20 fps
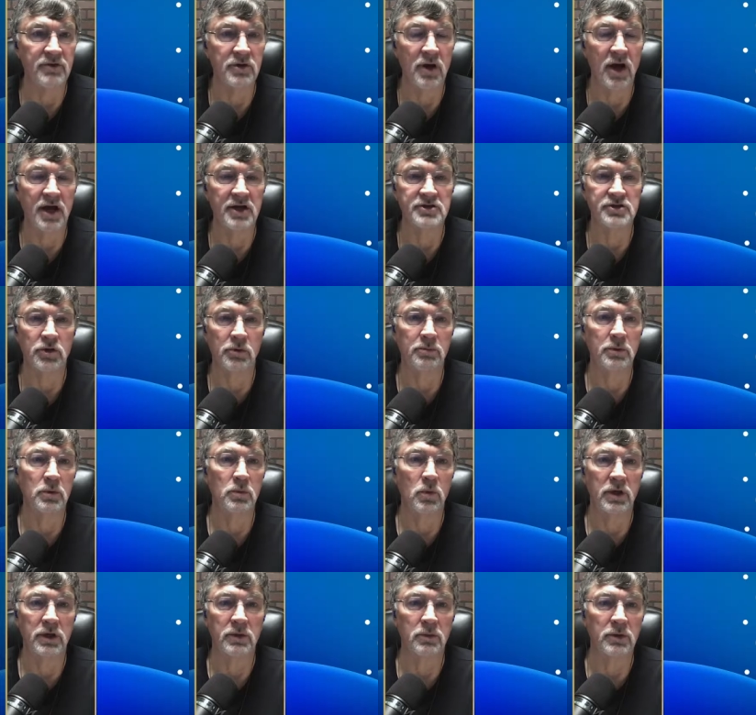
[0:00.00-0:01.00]
have your eyes
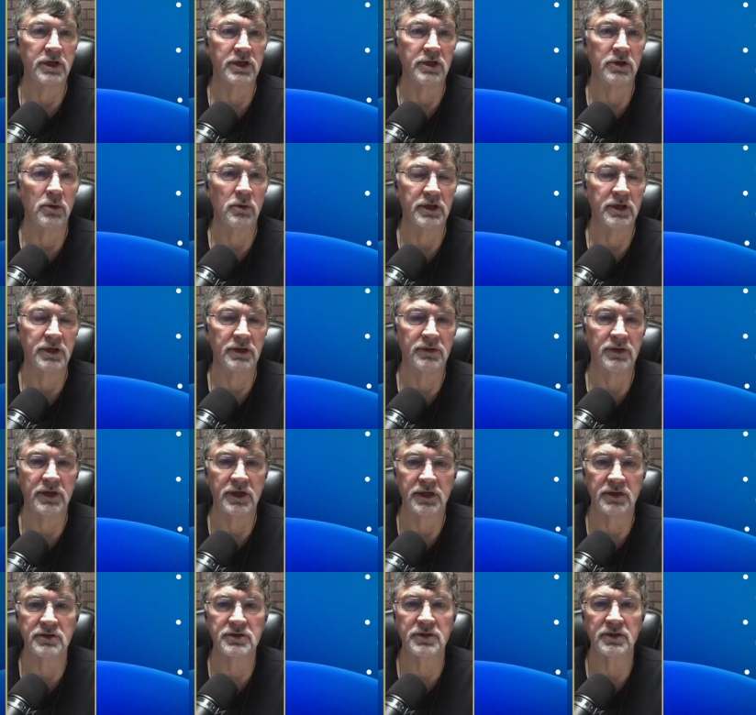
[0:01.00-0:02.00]
open when you go
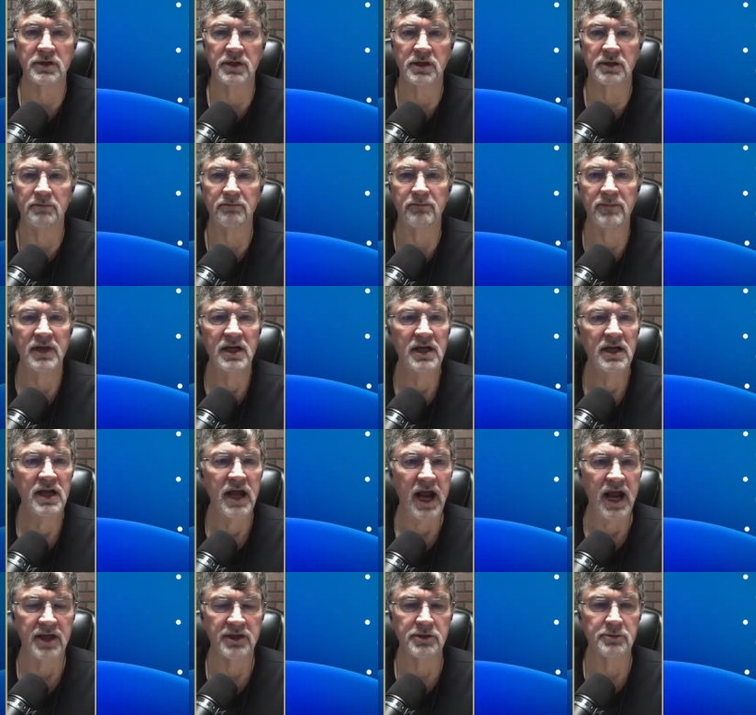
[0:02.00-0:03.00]
into things.
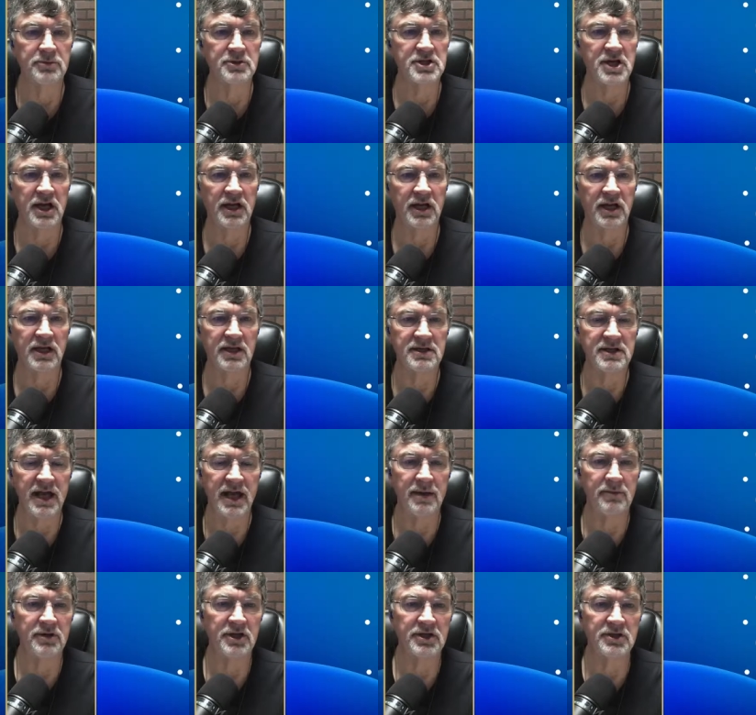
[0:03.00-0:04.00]
Anthropogenic
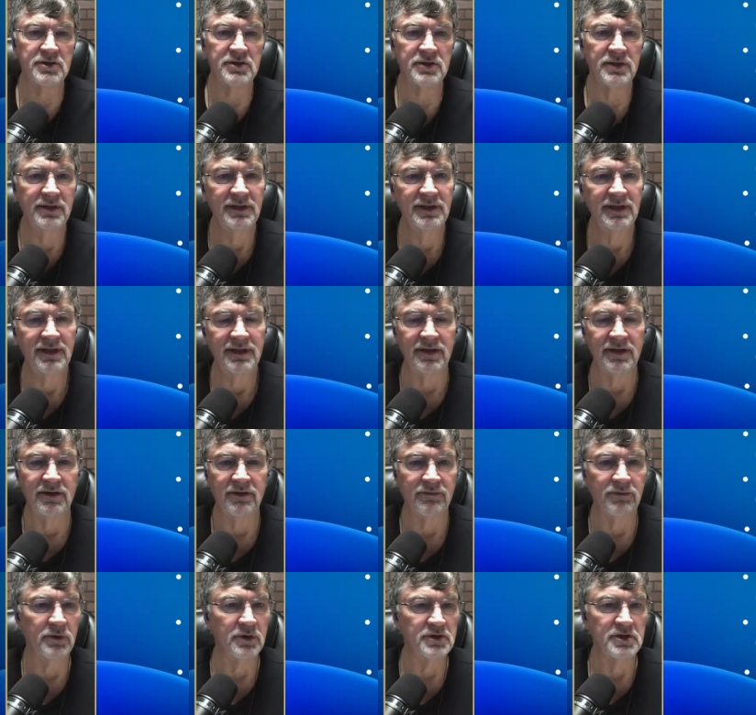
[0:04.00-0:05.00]
contaminants,
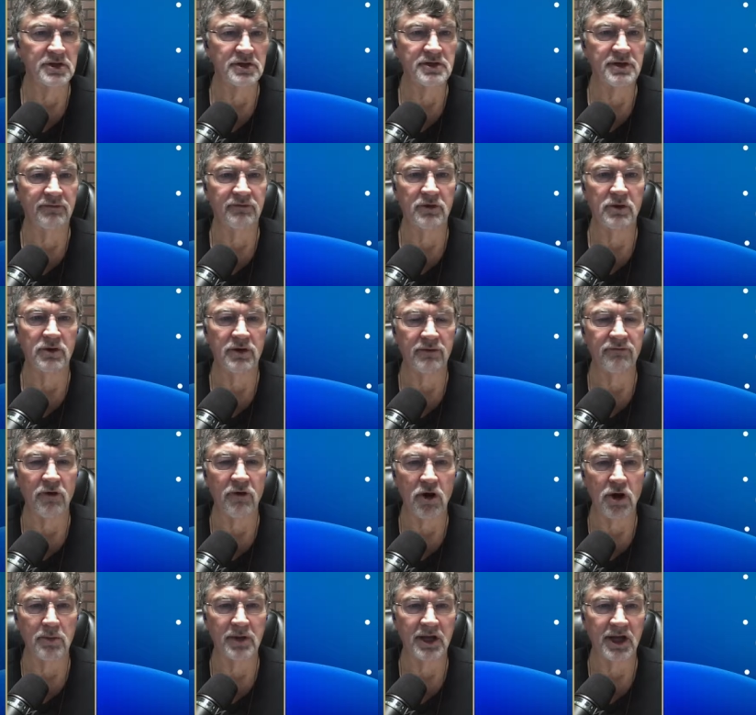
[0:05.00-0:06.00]
for instance, if
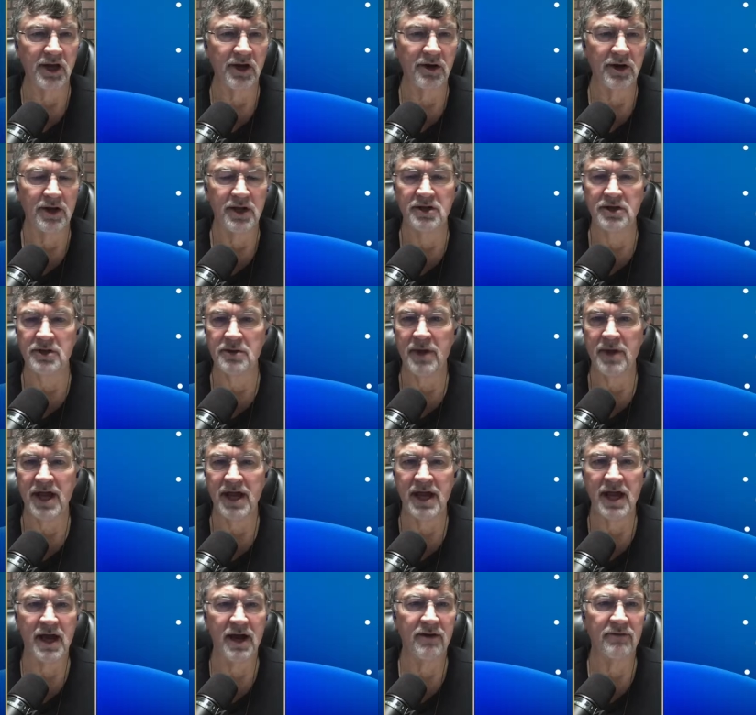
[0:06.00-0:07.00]
you're in a farming area,
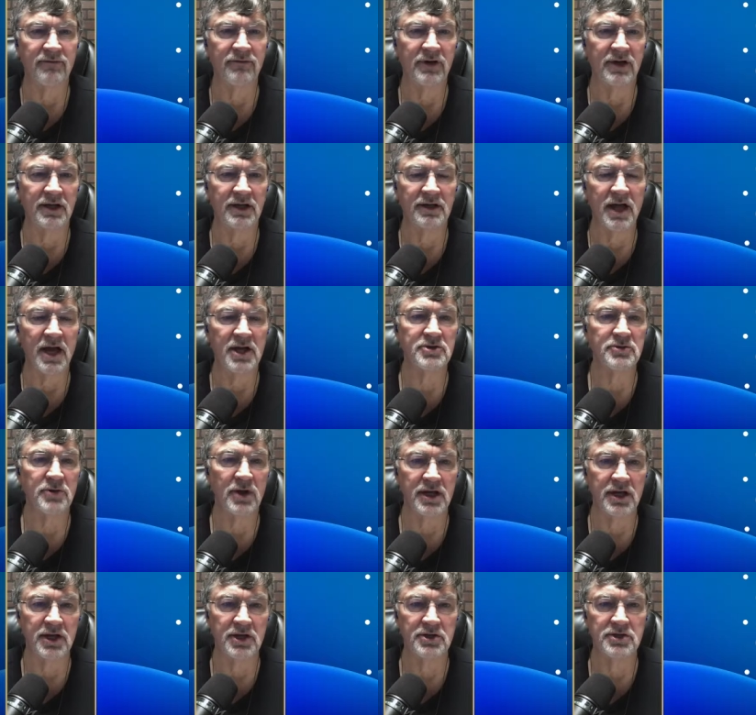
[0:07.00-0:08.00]
you may have
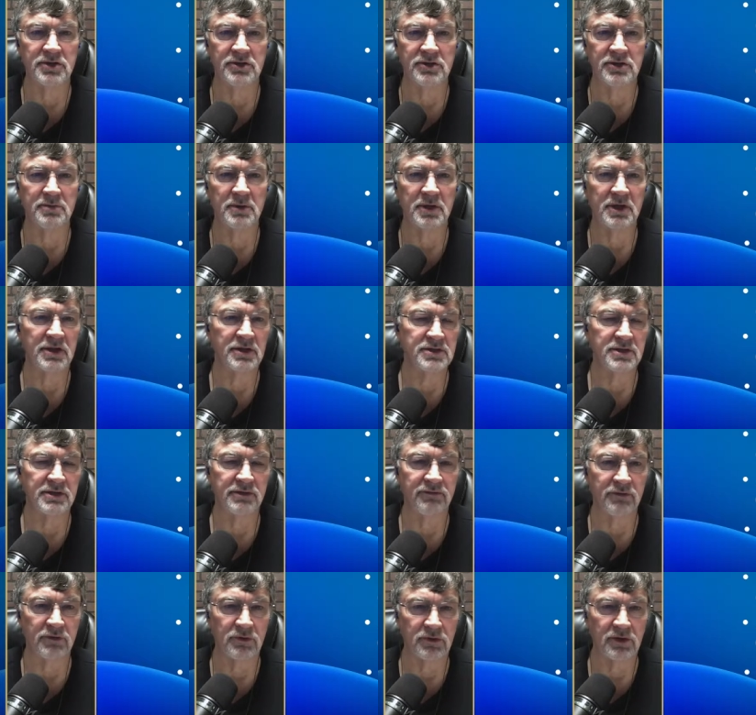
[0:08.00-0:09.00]
nitrate issues
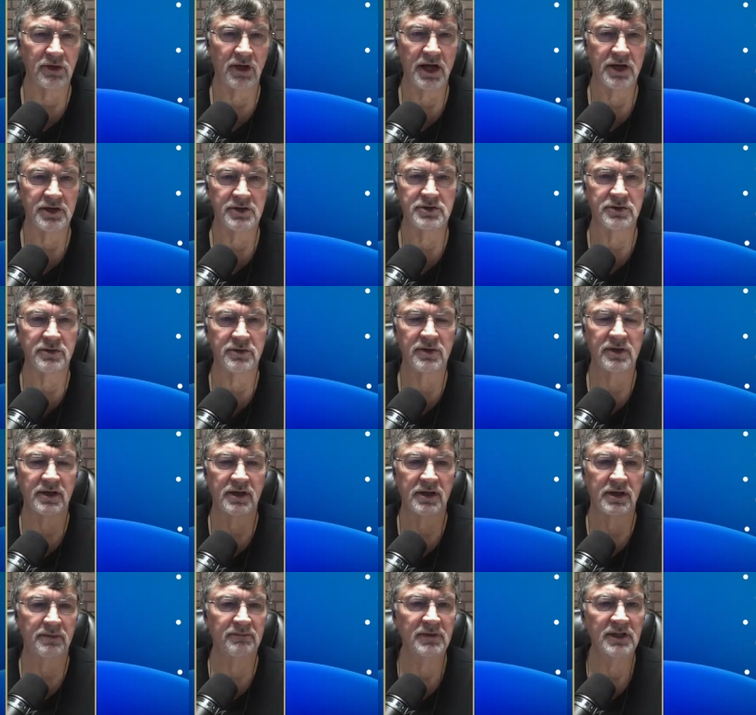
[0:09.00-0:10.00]
because of the
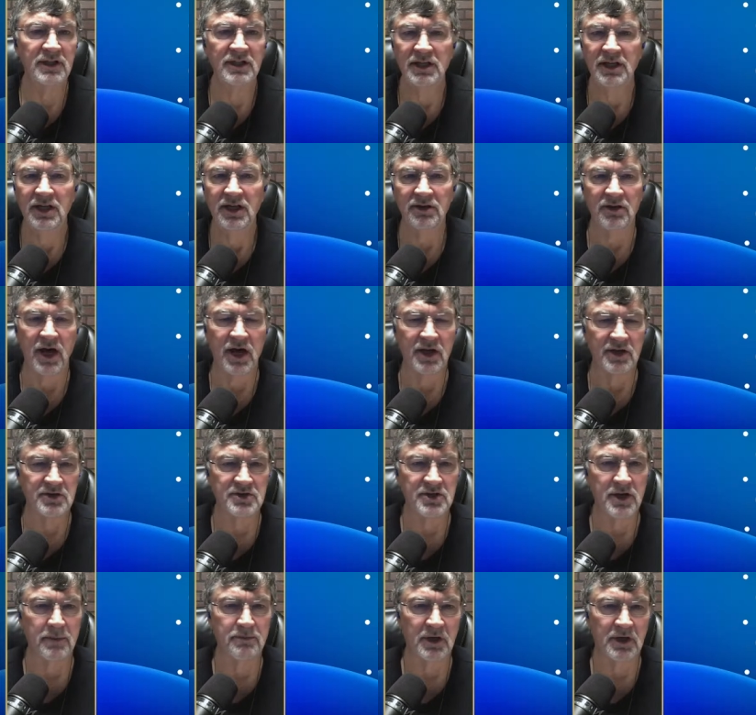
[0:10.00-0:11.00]
fertilizer.
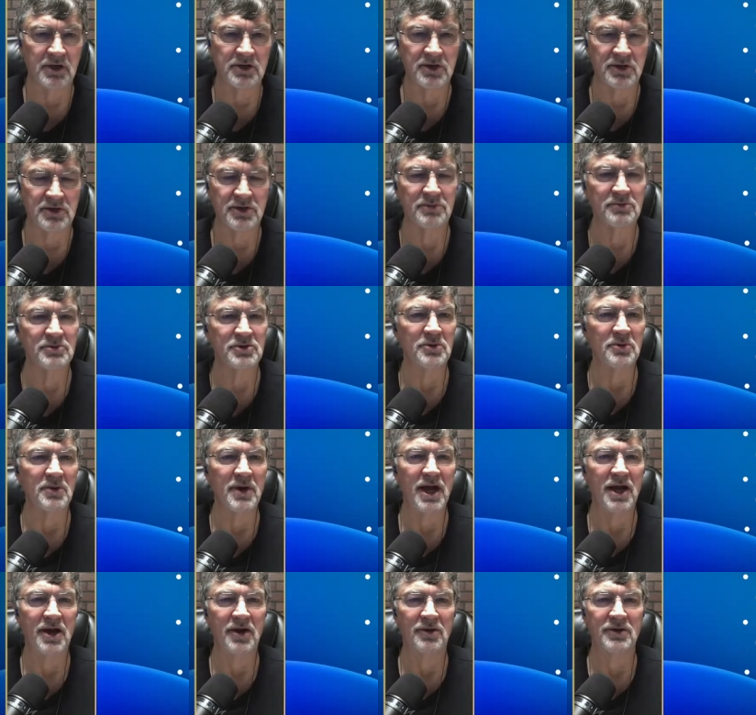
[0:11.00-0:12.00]
A lot of septic
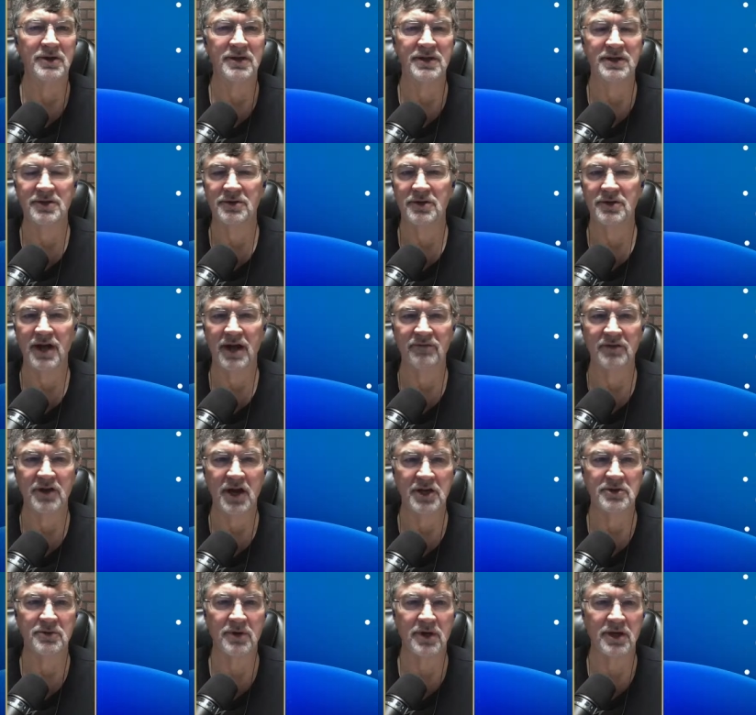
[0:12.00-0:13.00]
systems around, you'll
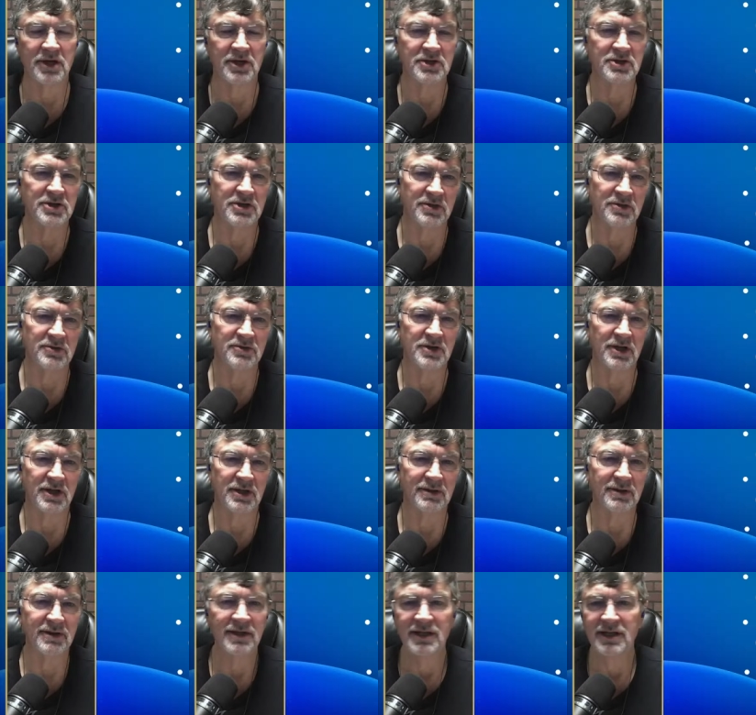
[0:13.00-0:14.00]
have nitrate
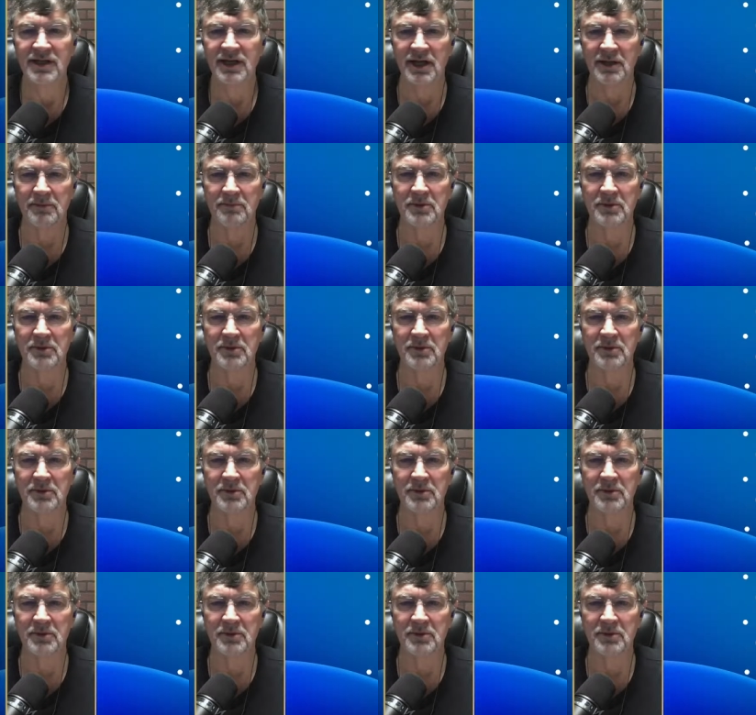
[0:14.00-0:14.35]
issues and